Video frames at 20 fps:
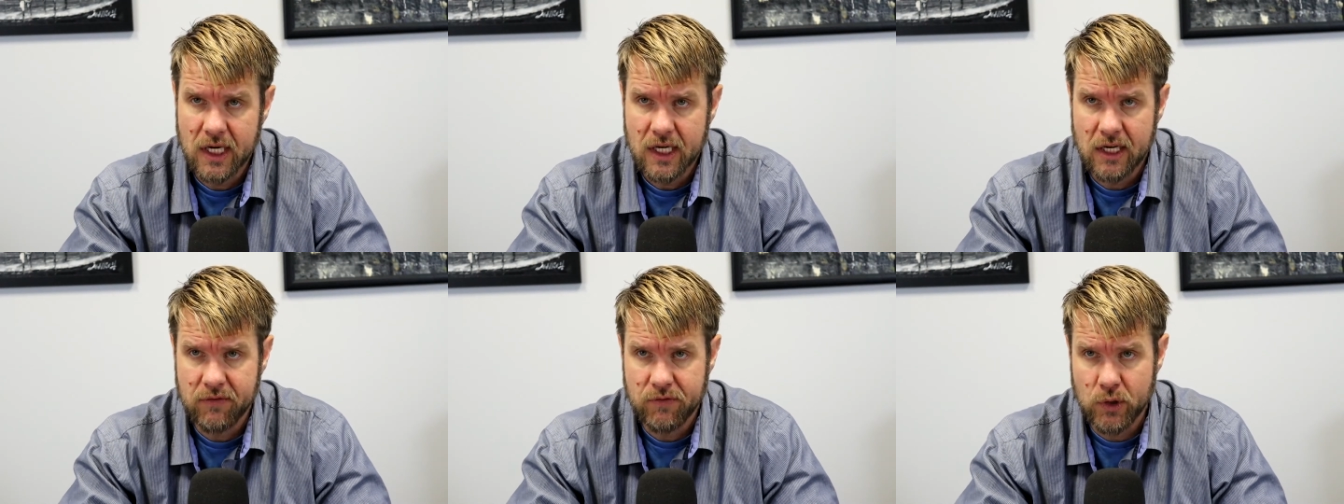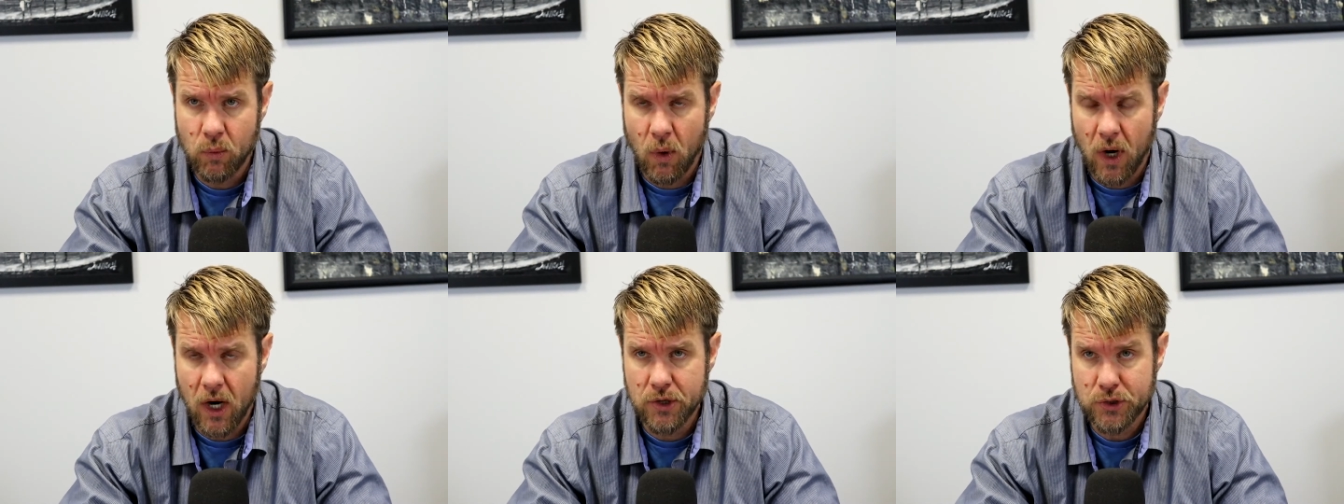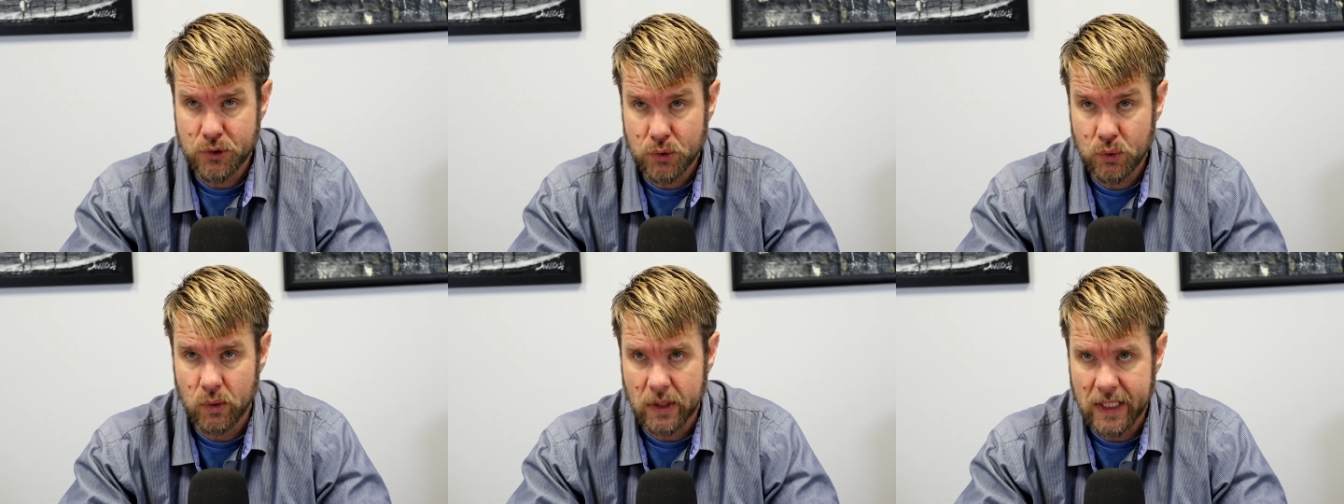if you are
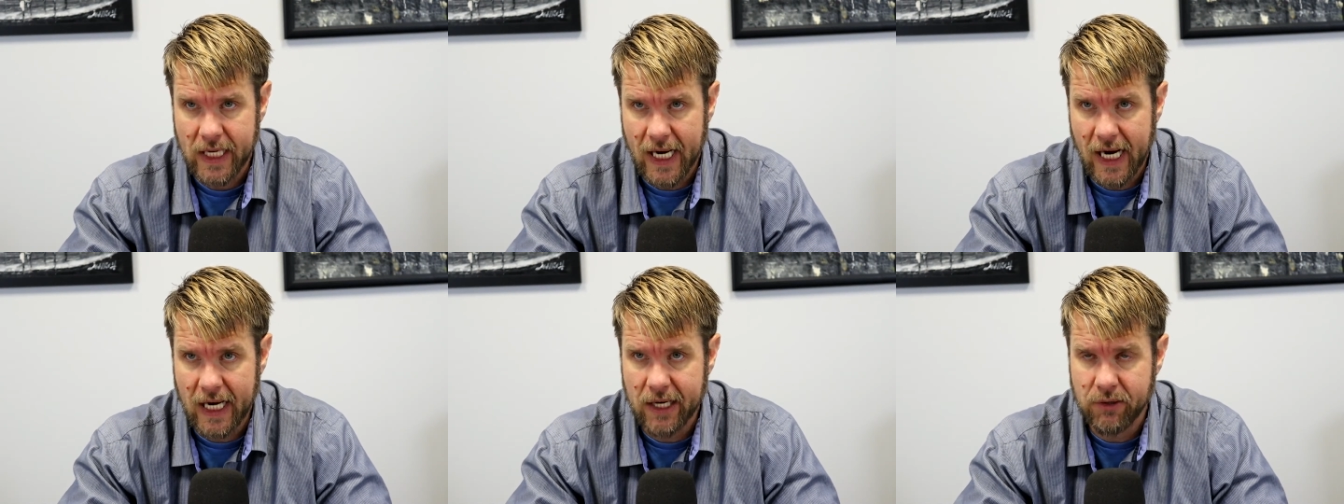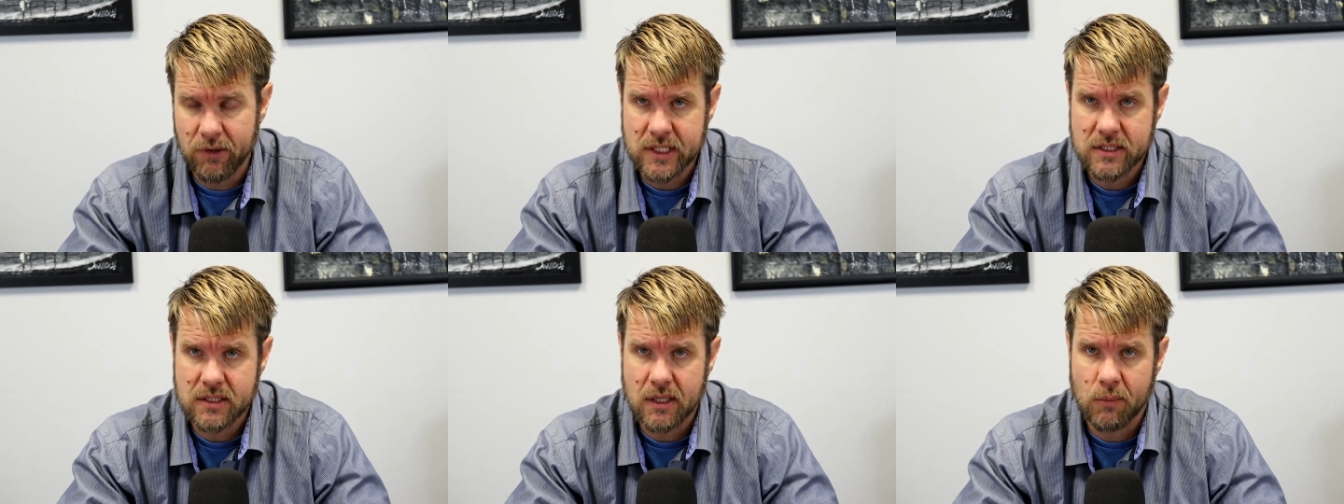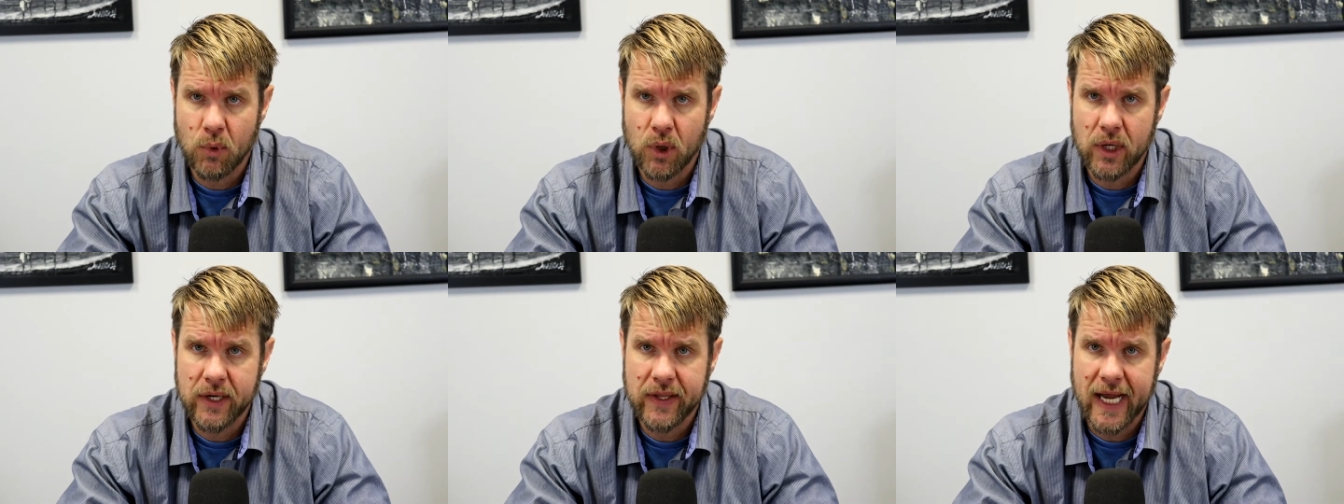truly hiring
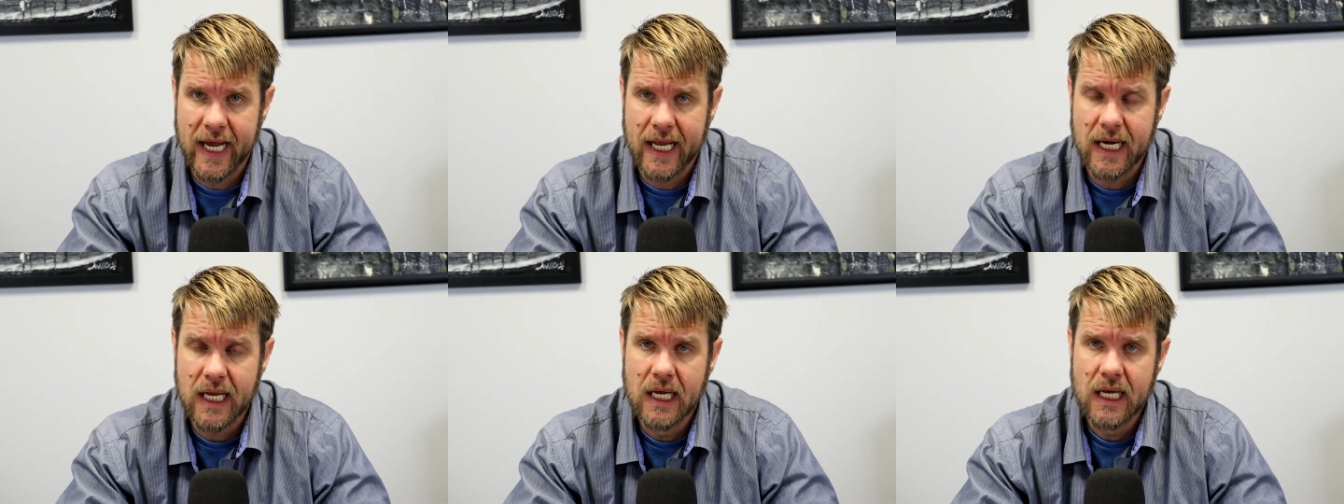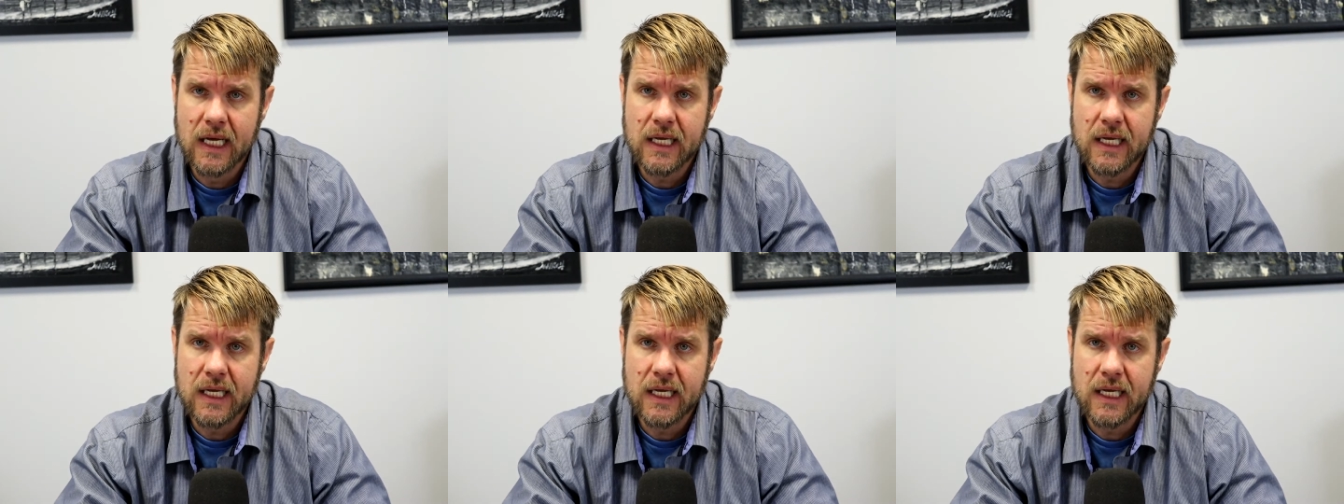someone that